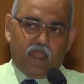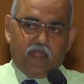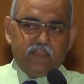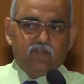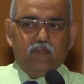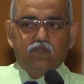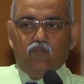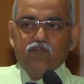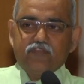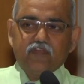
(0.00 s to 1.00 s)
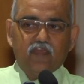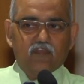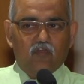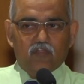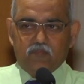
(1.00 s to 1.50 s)
adequate provision
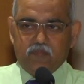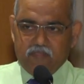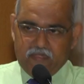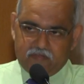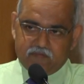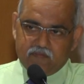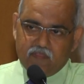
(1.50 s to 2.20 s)
have got to be made.